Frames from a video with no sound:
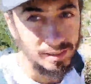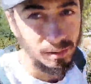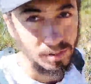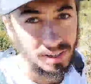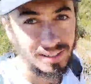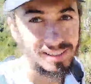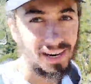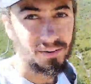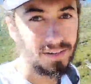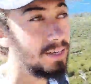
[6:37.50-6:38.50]
sides
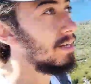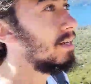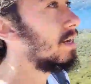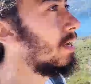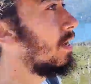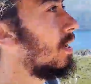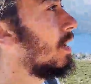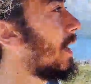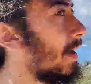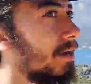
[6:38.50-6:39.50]
down here,
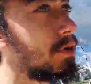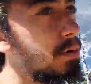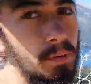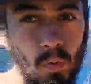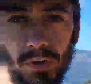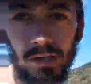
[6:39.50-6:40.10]
and I'm going to be walking